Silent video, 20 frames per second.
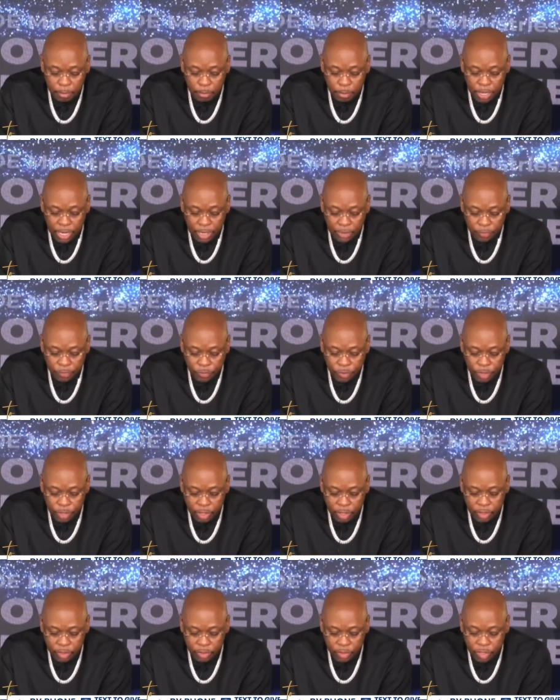But
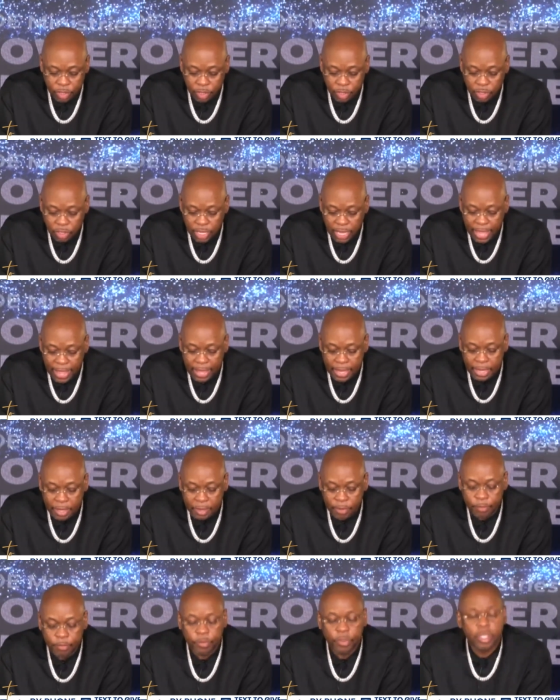
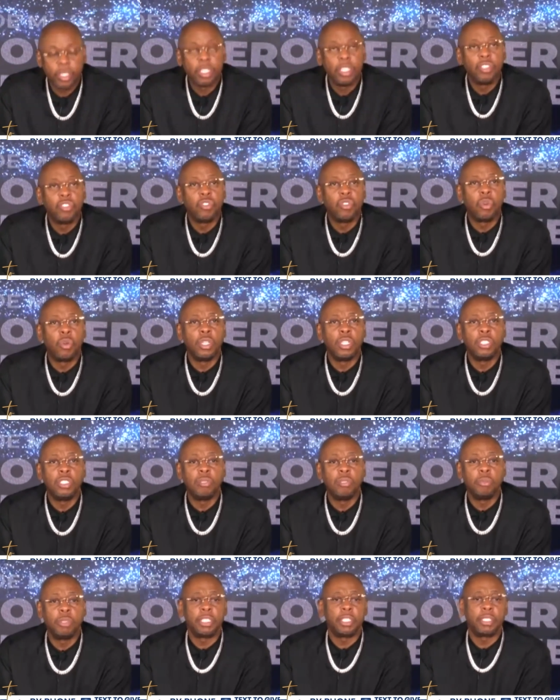today is going
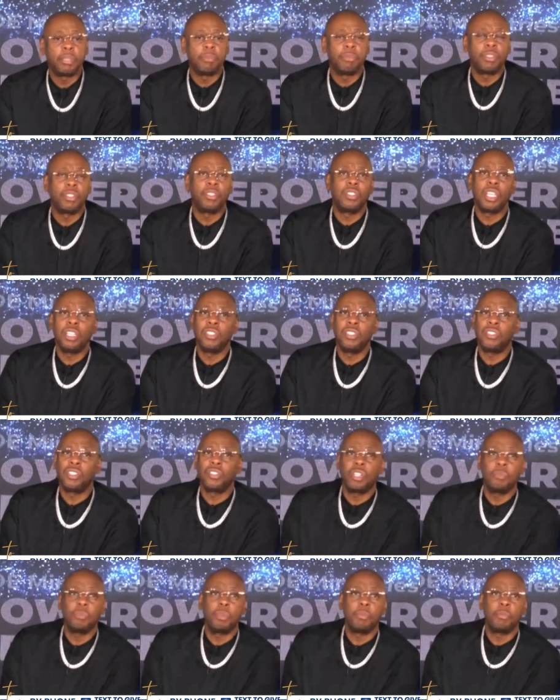to be some things
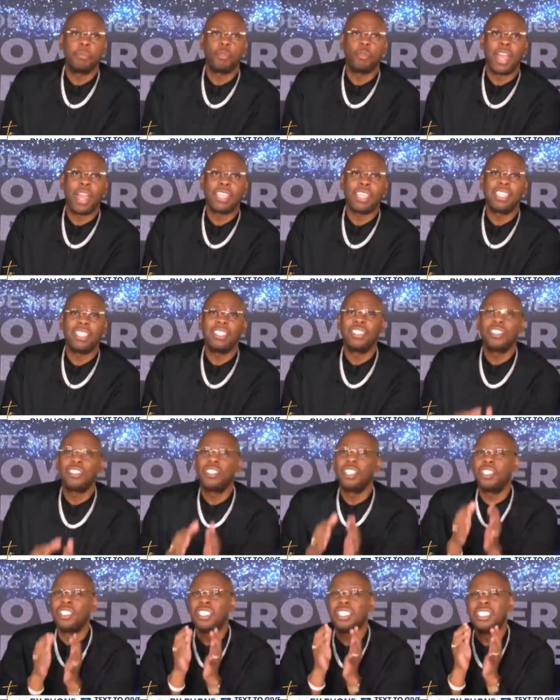that's going to be miraculous.
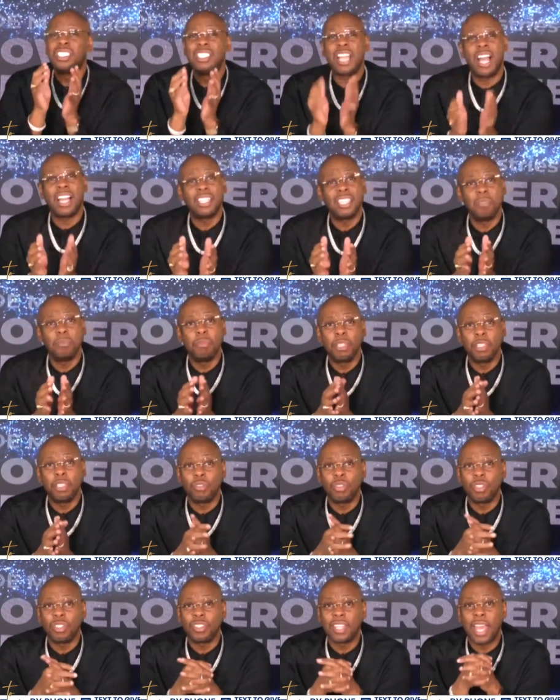The
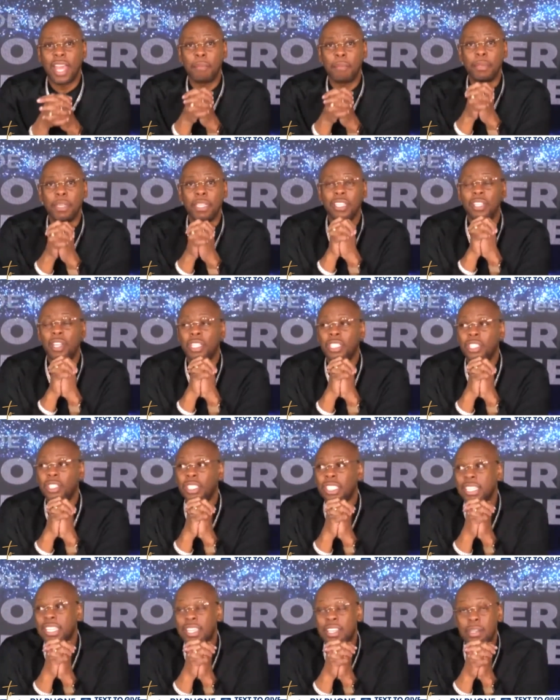documentary's happening. Y'all are
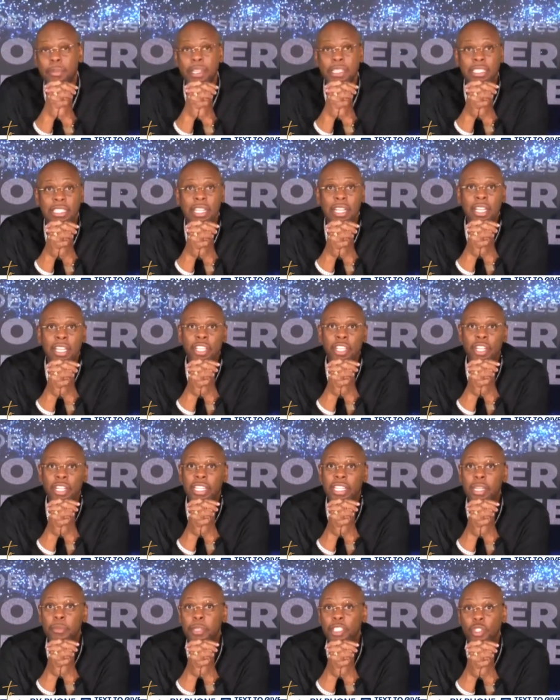going to hear about it. You're
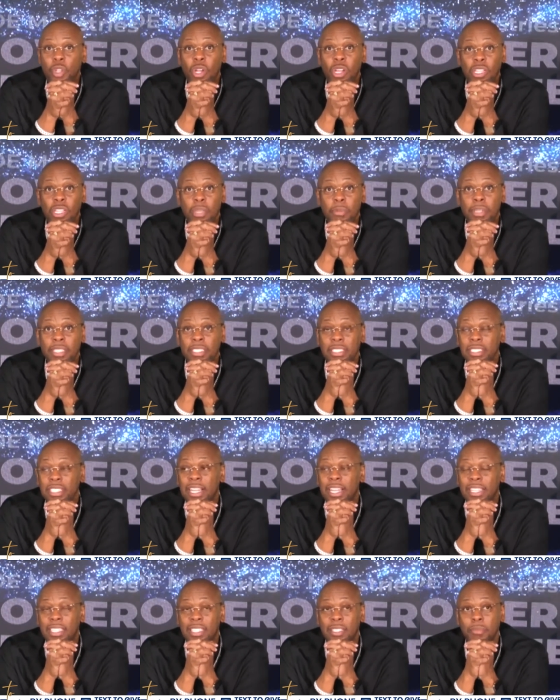going to hear me talking about this
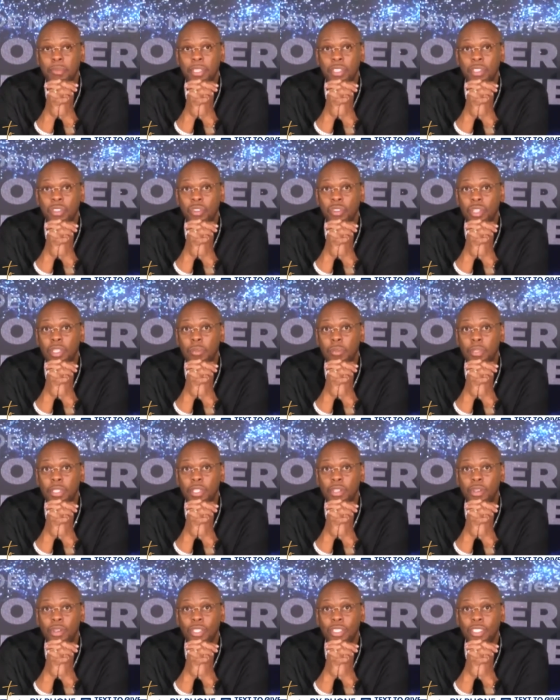documentary
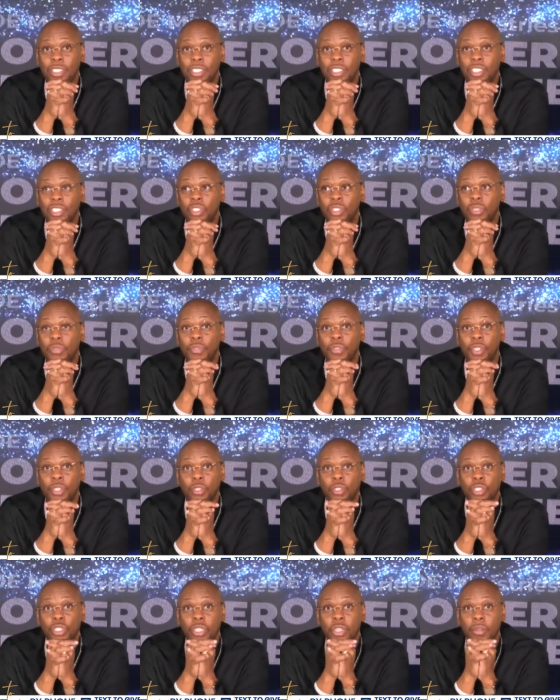because this is your
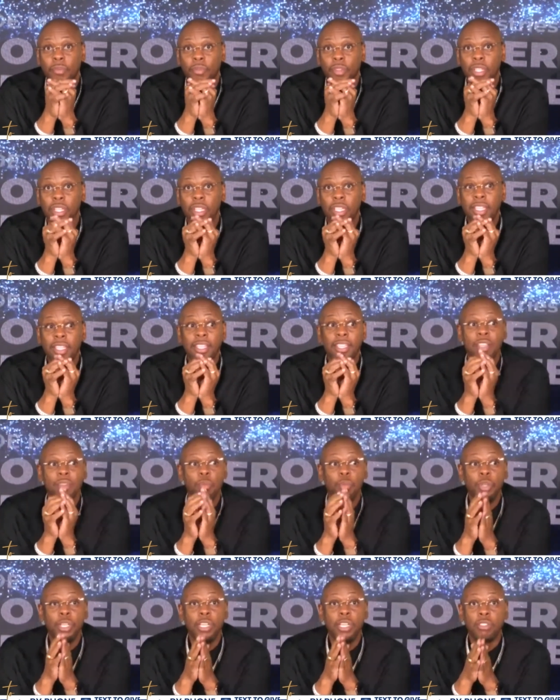future.
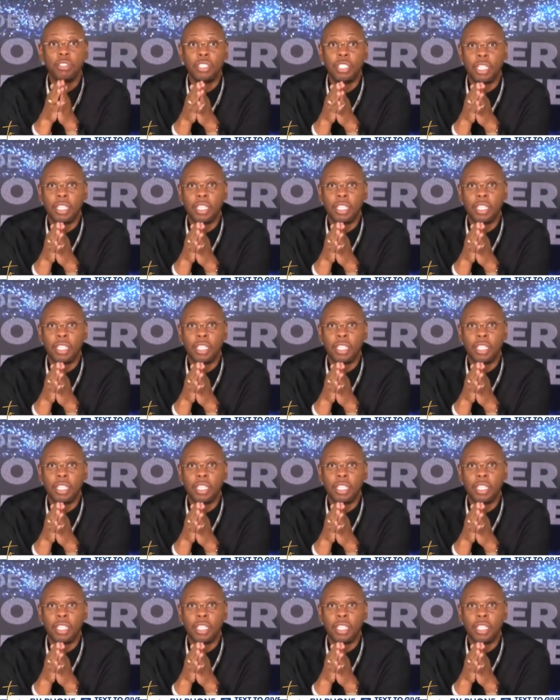If we don't